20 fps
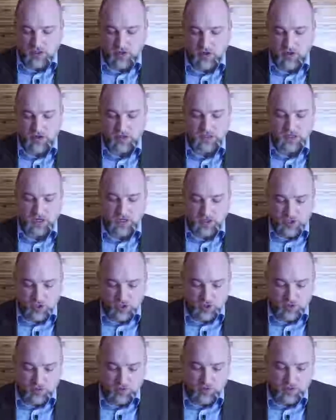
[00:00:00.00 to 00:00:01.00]
laws, and
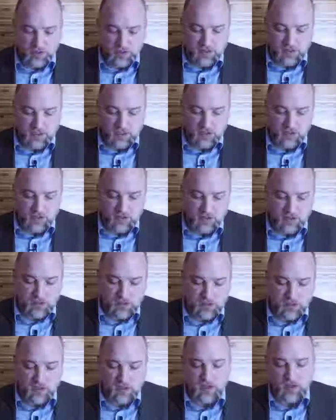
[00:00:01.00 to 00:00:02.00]

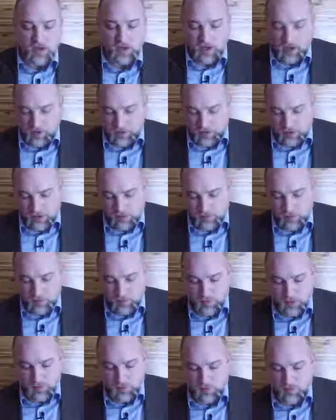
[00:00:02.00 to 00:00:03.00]
generalizations and the
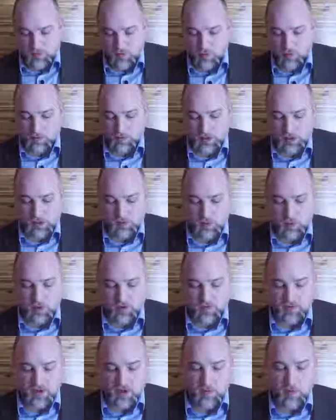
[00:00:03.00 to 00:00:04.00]
experiments performed in support
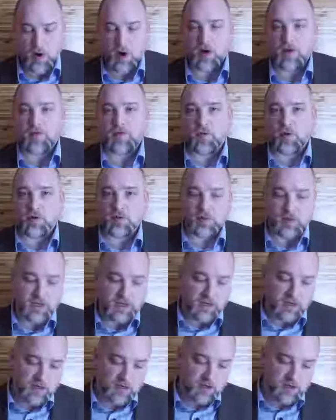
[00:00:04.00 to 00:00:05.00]
of them are
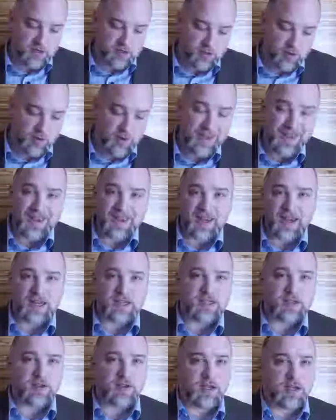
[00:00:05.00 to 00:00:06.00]
formulated. And so
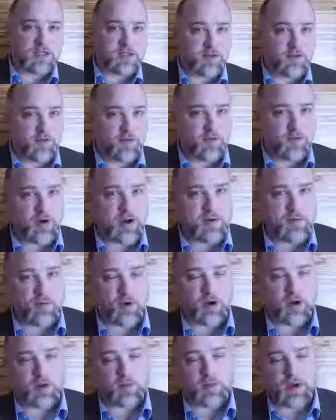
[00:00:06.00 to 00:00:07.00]
it's a
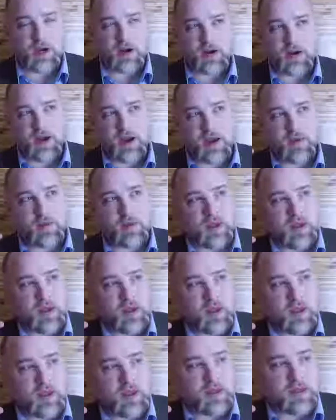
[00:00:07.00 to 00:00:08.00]
framework. A paradigm
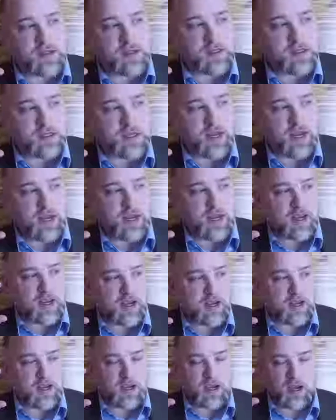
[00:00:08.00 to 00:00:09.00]
is
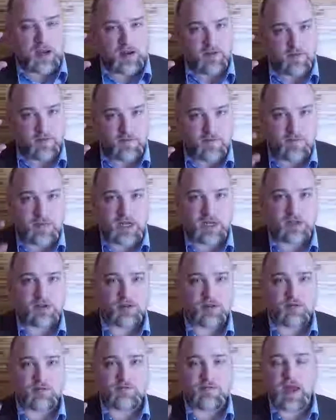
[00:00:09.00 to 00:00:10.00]
a kind of
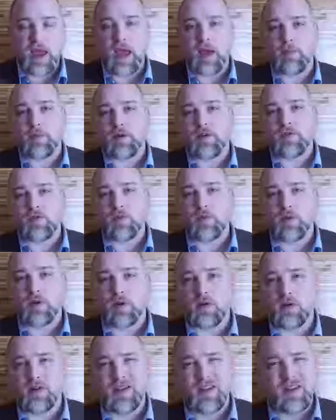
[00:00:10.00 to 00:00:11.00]
mental map, if you
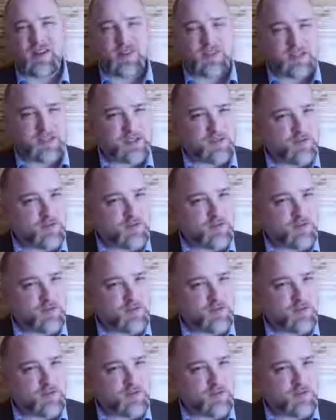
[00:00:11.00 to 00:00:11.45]
will. This is